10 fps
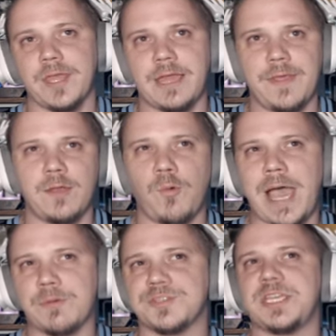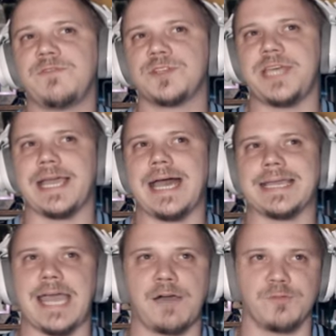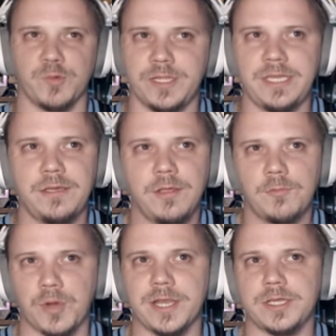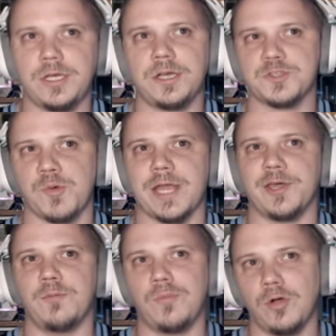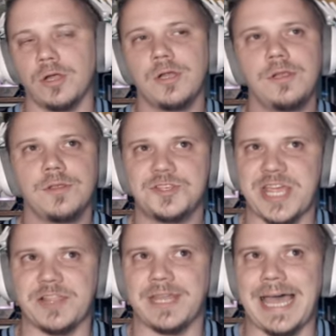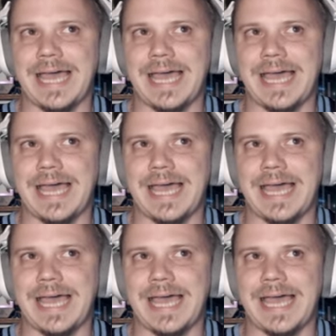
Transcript: And then wide receivers, they got Calvin Ridley, Brandon Cooks, Rondale Moore, Jalen